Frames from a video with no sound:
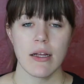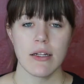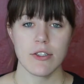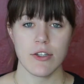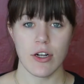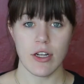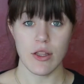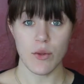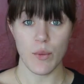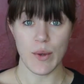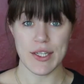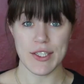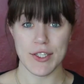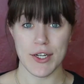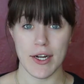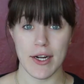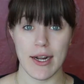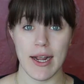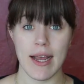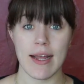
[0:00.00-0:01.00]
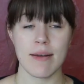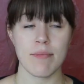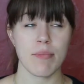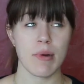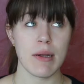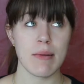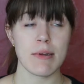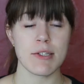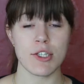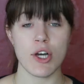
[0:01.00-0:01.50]
during the winter and
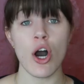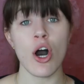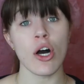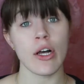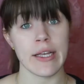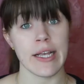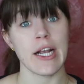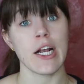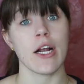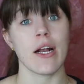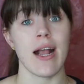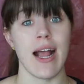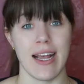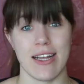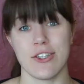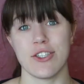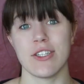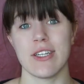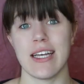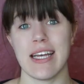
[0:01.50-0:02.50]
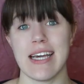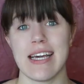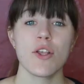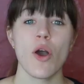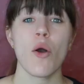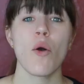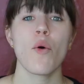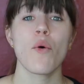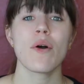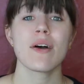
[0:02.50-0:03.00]
pretty much all year actually.
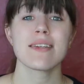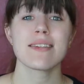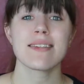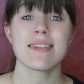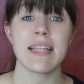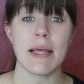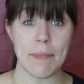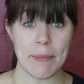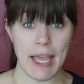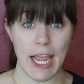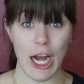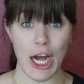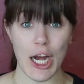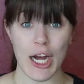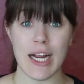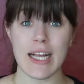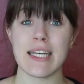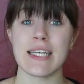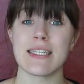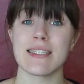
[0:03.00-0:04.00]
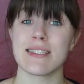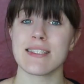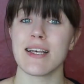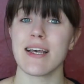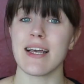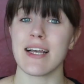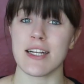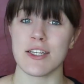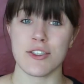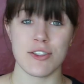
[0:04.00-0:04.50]
So lip care is
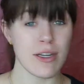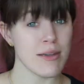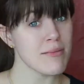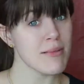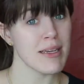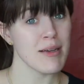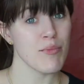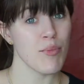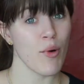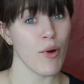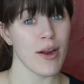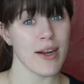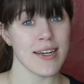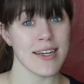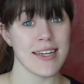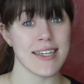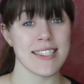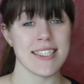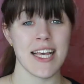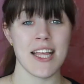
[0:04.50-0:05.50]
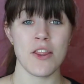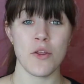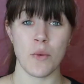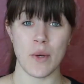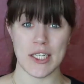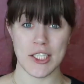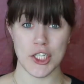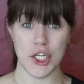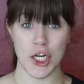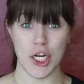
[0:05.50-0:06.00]
extremely important in the
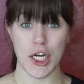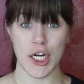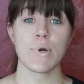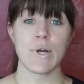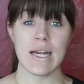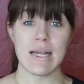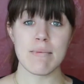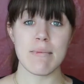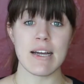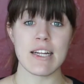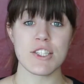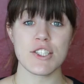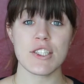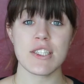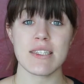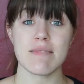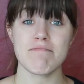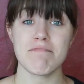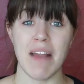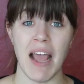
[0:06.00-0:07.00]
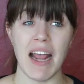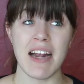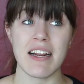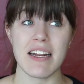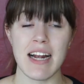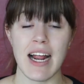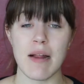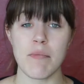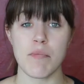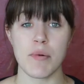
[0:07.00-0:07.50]
winter. Pretty much
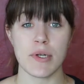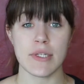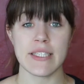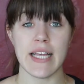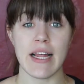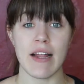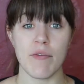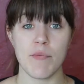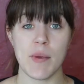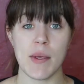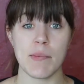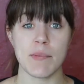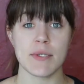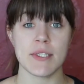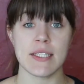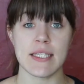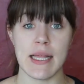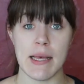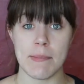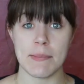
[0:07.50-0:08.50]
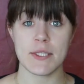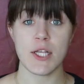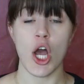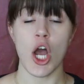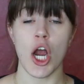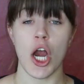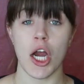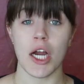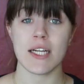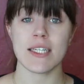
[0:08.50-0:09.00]
99% of people's lips
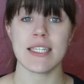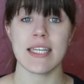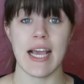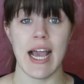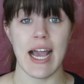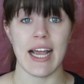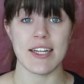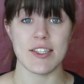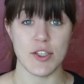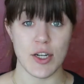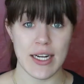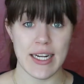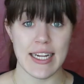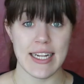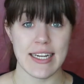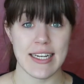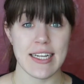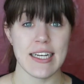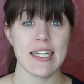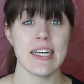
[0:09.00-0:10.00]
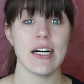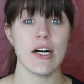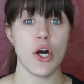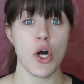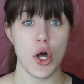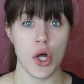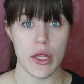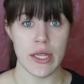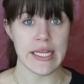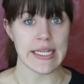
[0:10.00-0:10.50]
are dehydrated
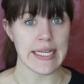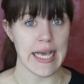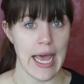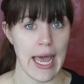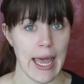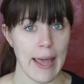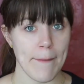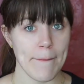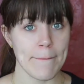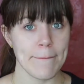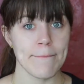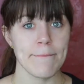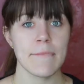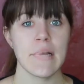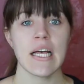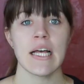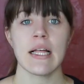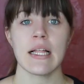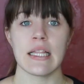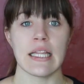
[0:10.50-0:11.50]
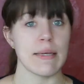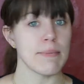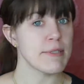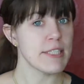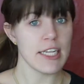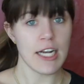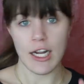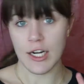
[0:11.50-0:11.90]
all the time. Lips and